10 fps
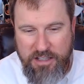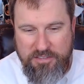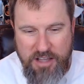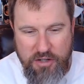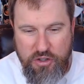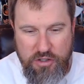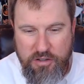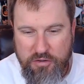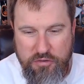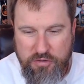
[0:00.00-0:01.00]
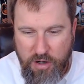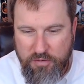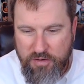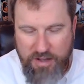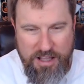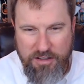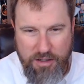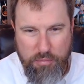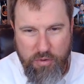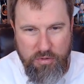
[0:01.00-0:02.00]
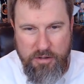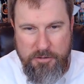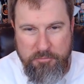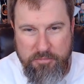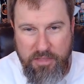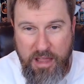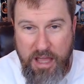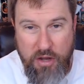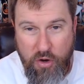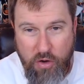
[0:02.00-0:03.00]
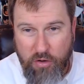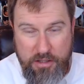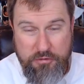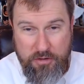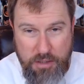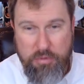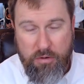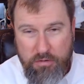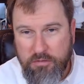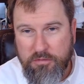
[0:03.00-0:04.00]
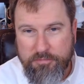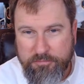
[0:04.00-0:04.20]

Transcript: It's not conservative and liberal at all. It's liberal.